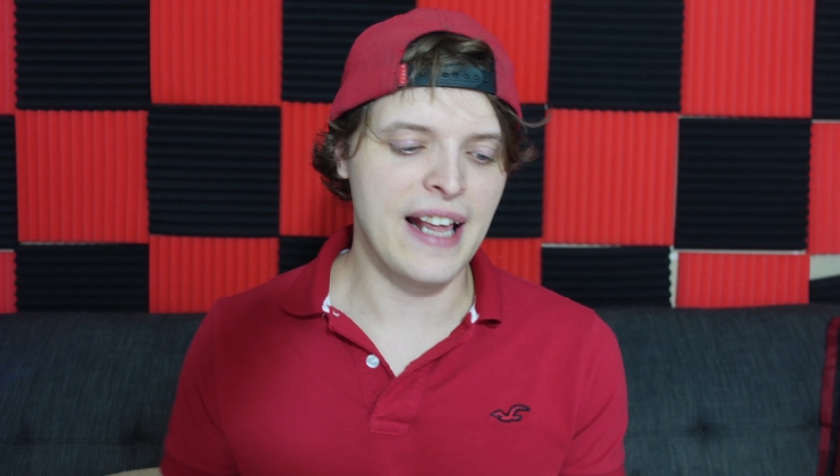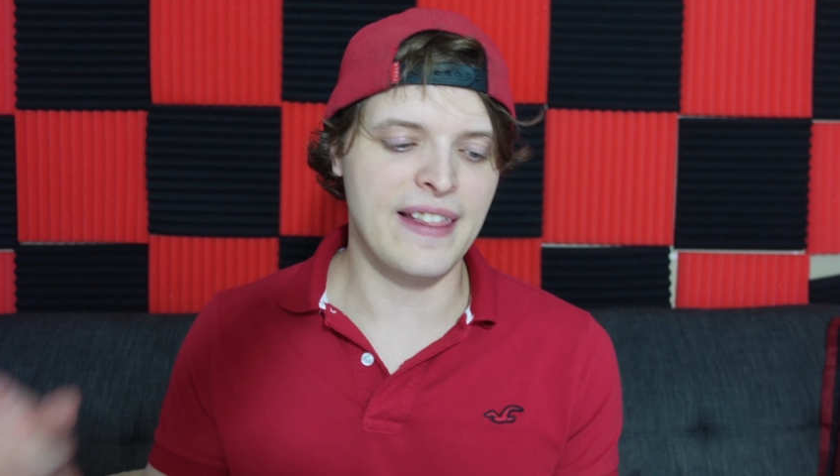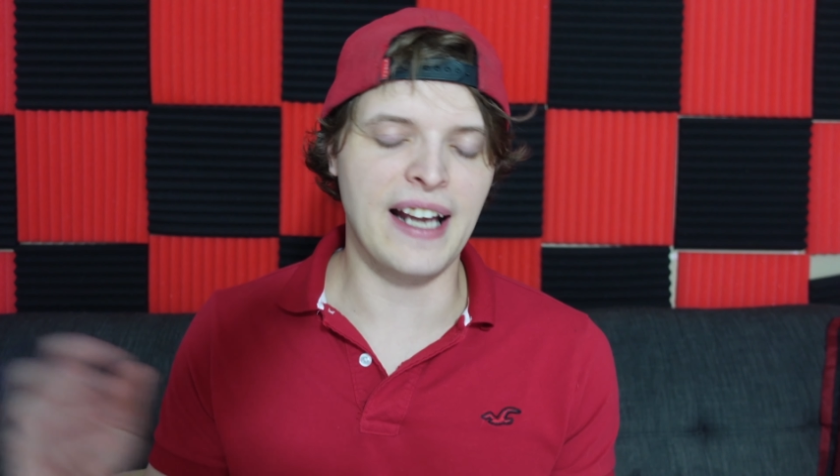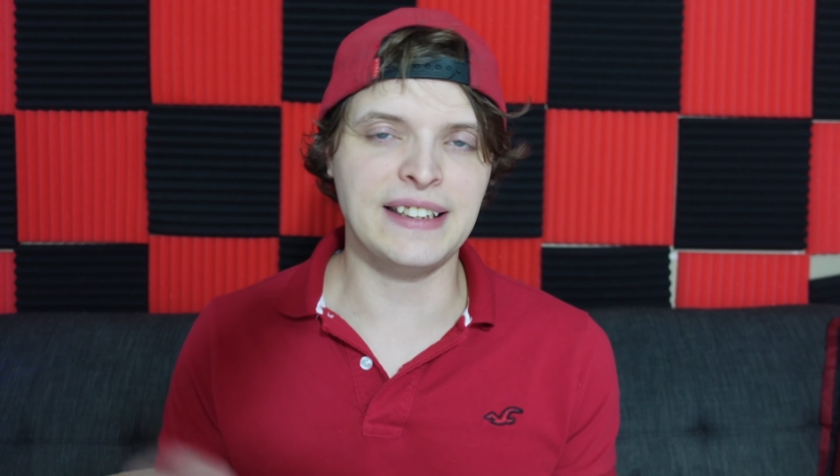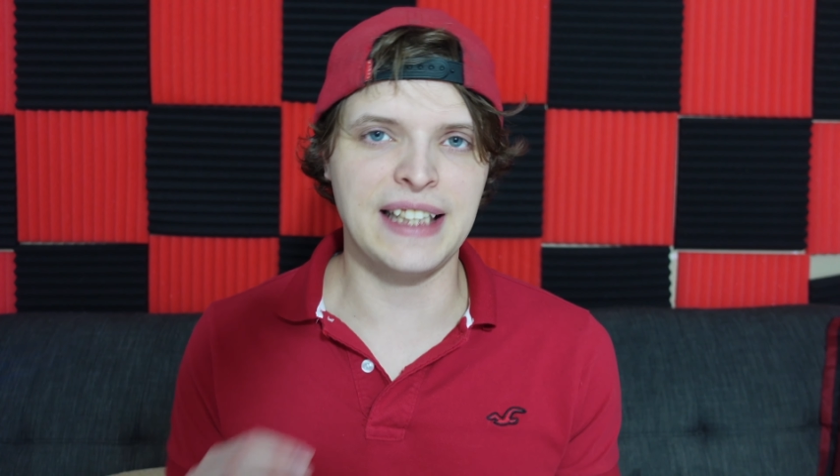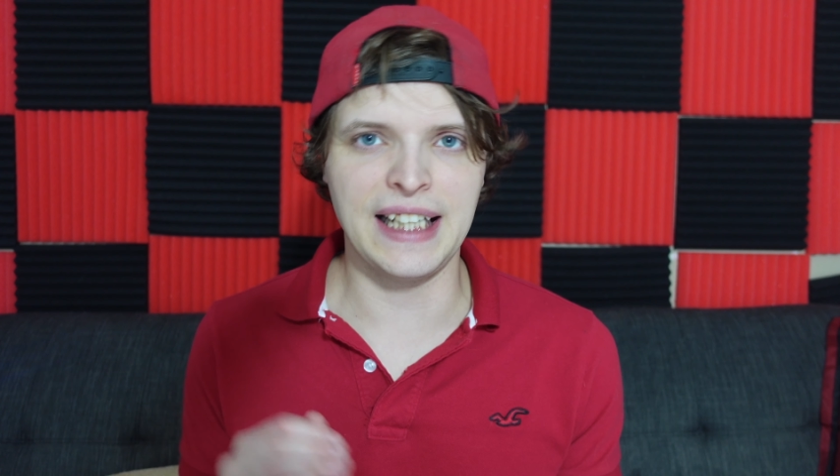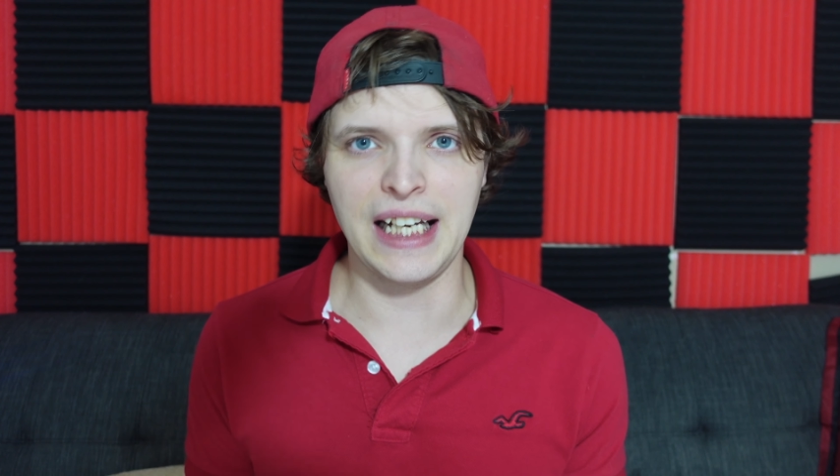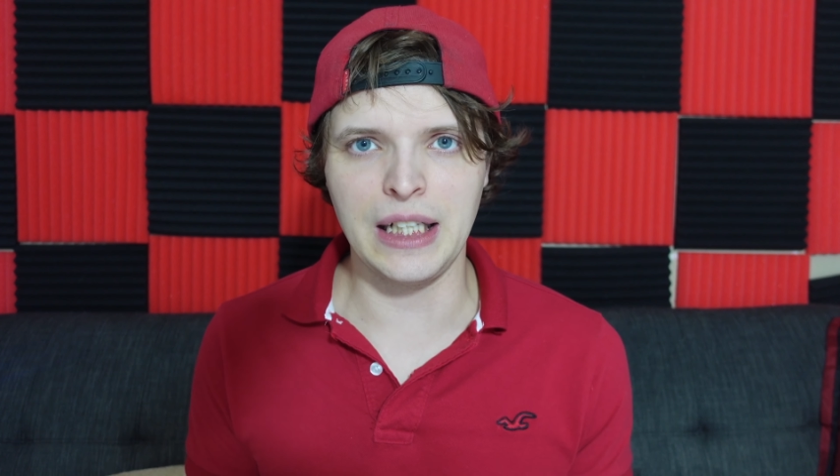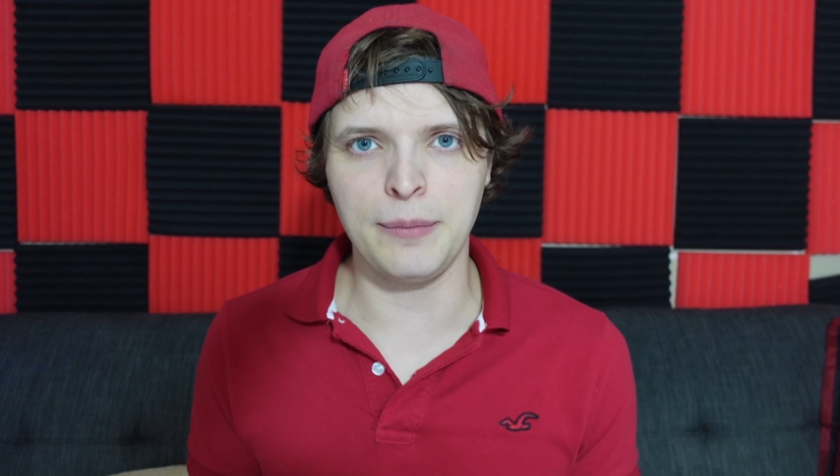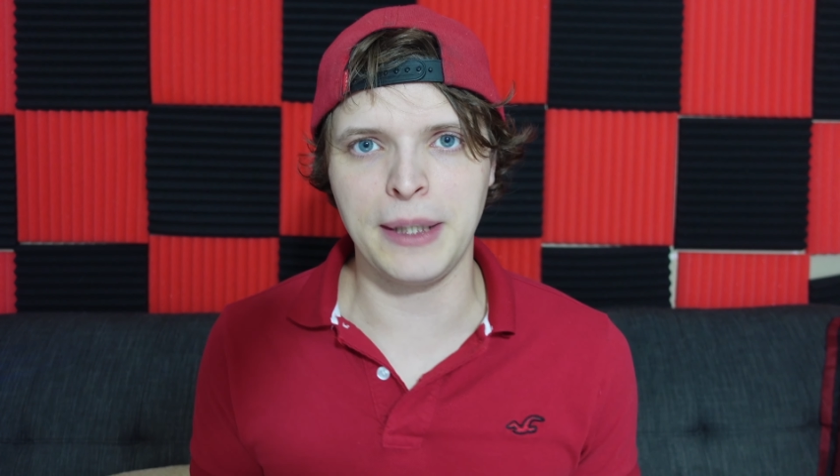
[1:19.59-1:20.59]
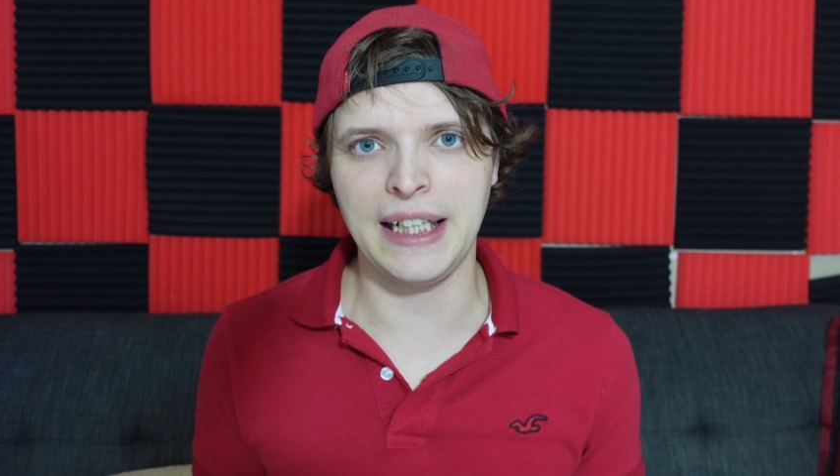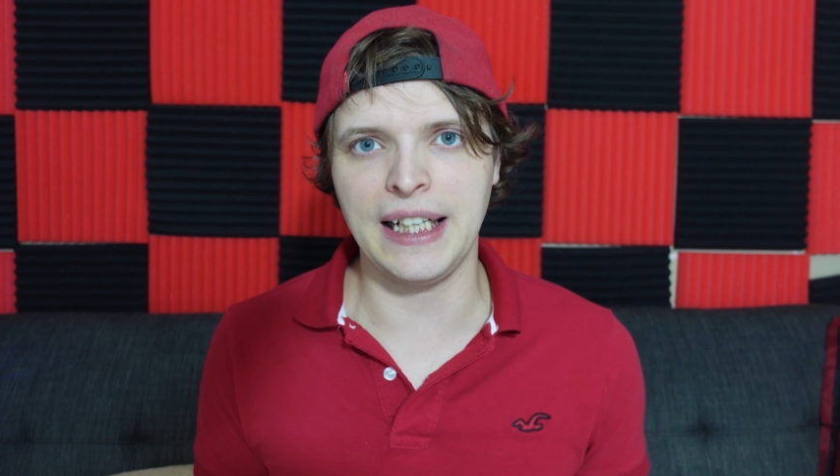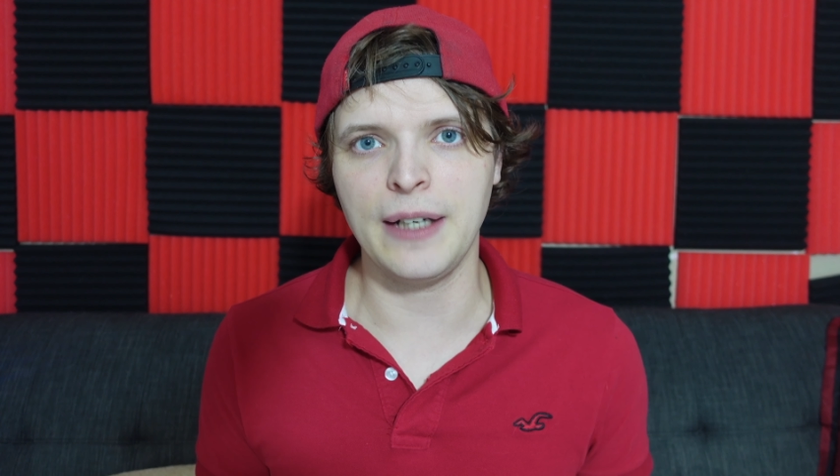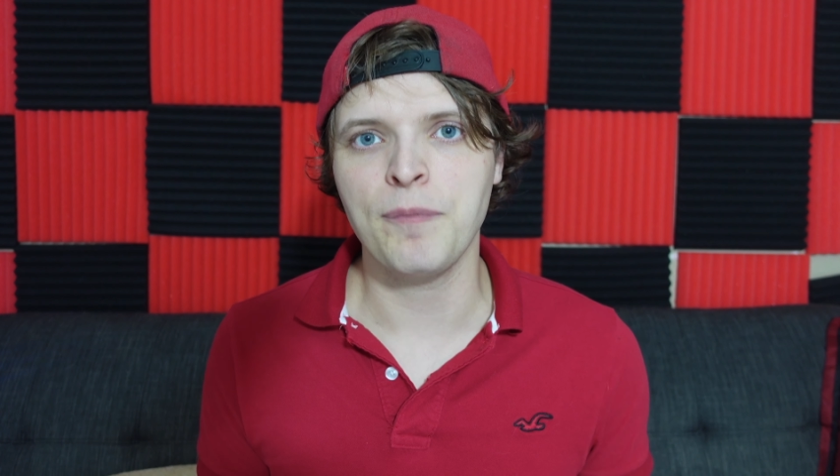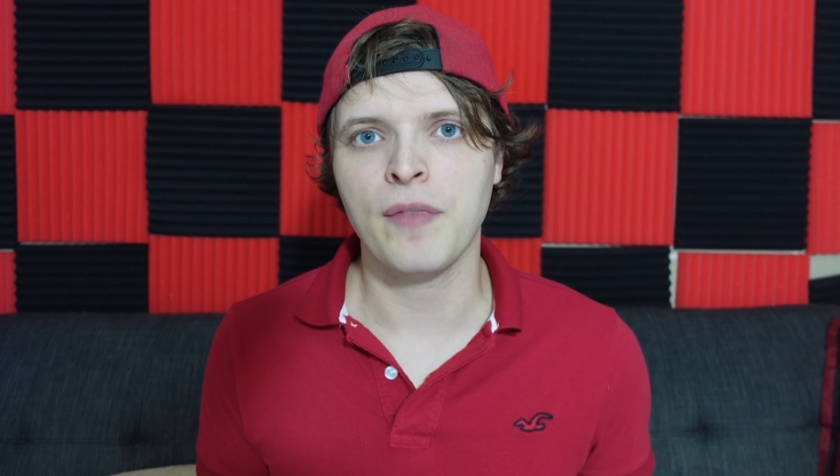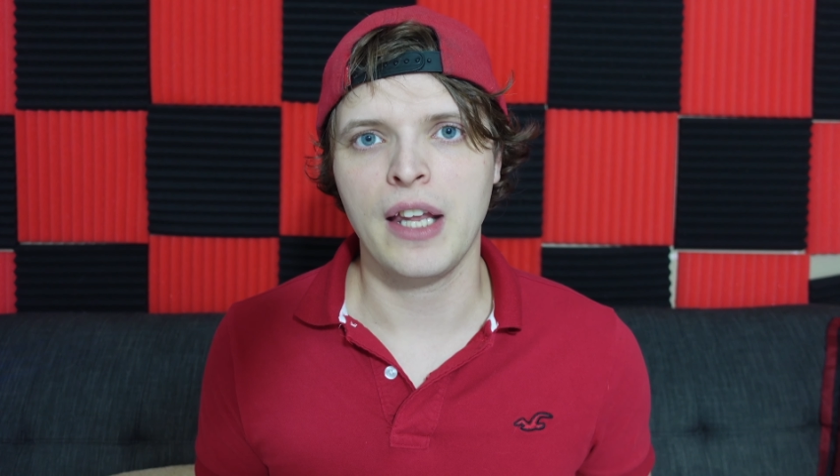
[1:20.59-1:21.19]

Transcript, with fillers: that ten eighty p,